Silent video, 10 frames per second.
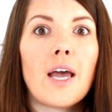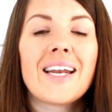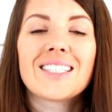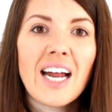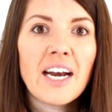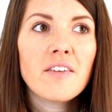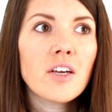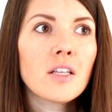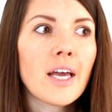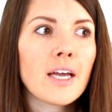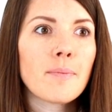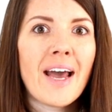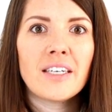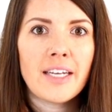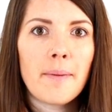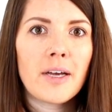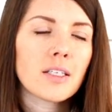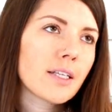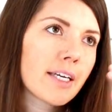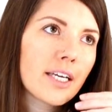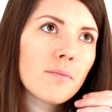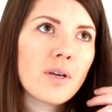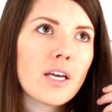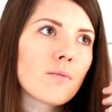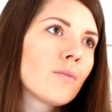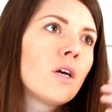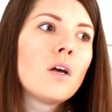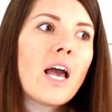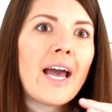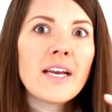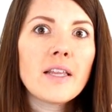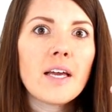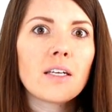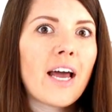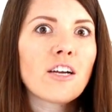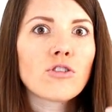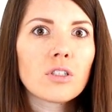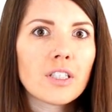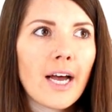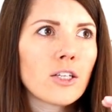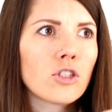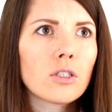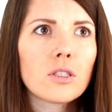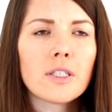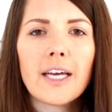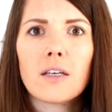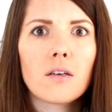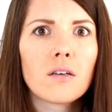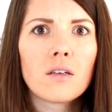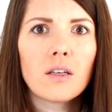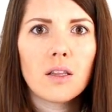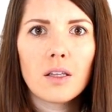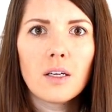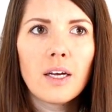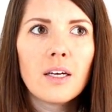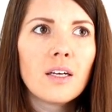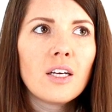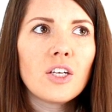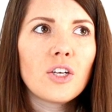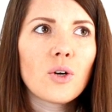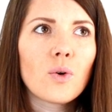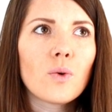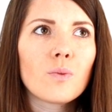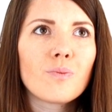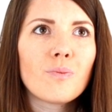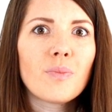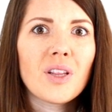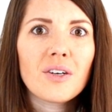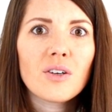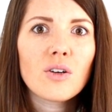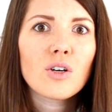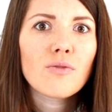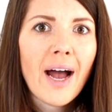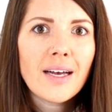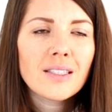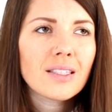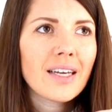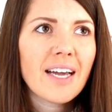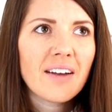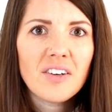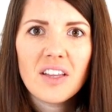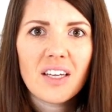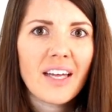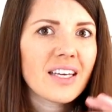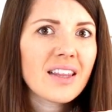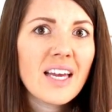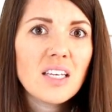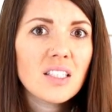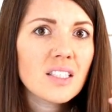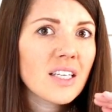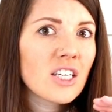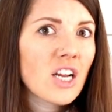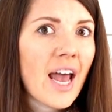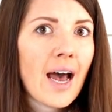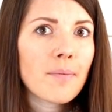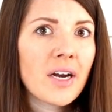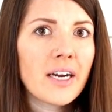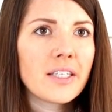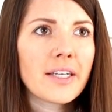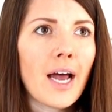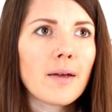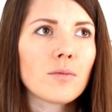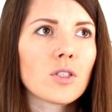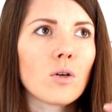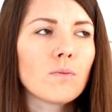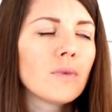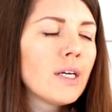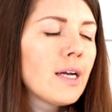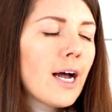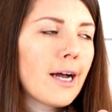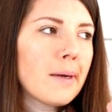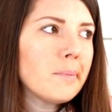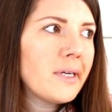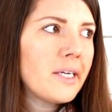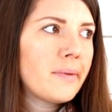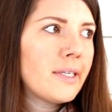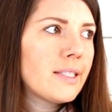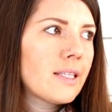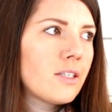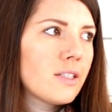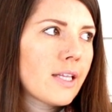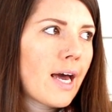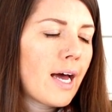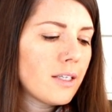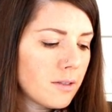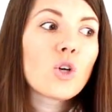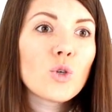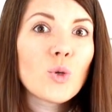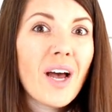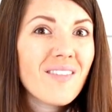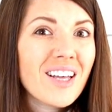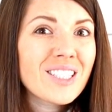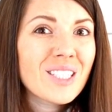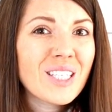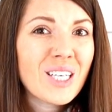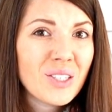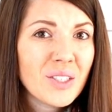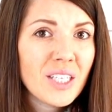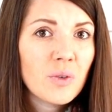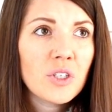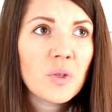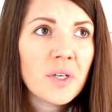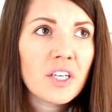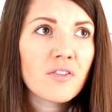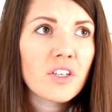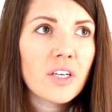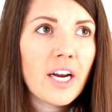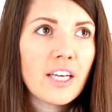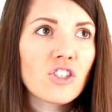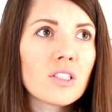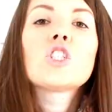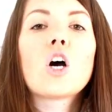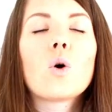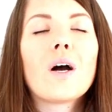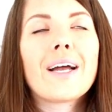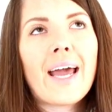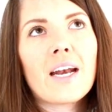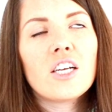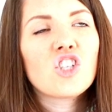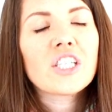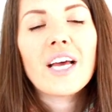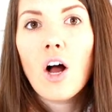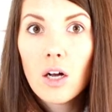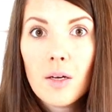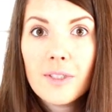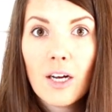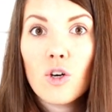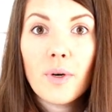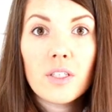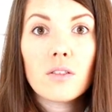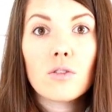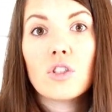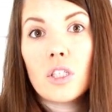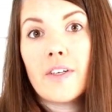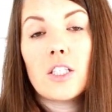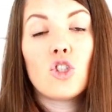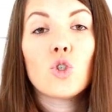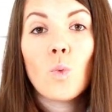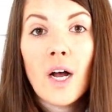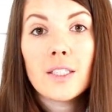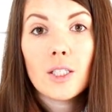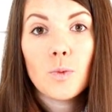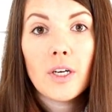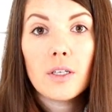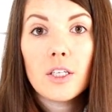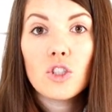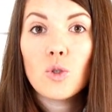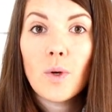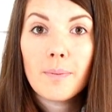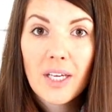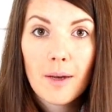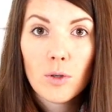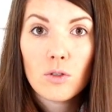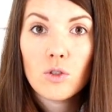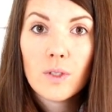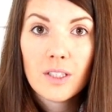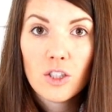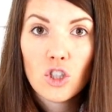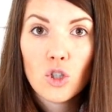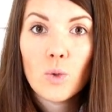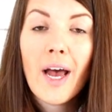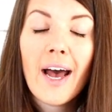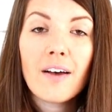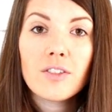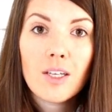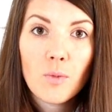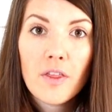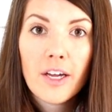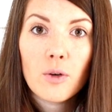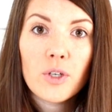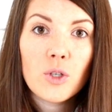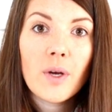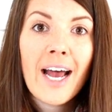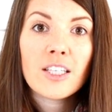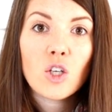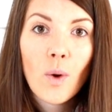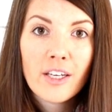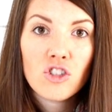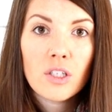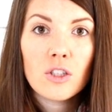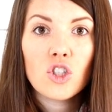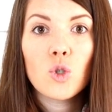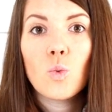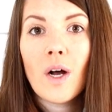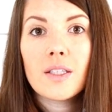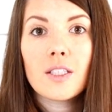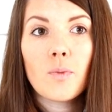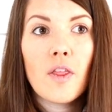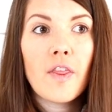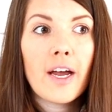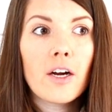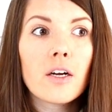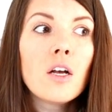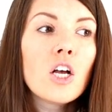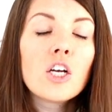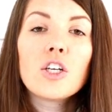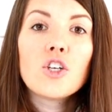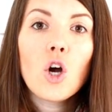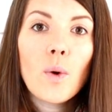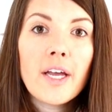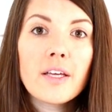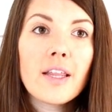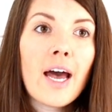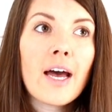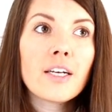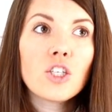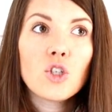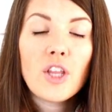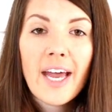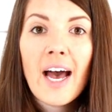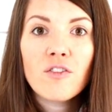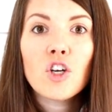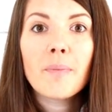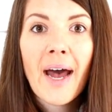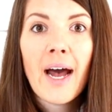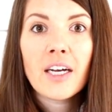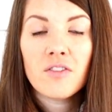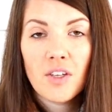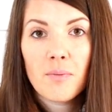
And it's not even like pandemics. Like, it can be anything, natural disasters, like, you know, political arrests, like everything. Like, things can happen anytime. So, anyways, there's that. So you have that security when you're working for an agent. So again, it all comes down to personal service. Do you want someone to be able to assist you, have someone there where you can ask questions? Do you want someone there knowing that they have your back if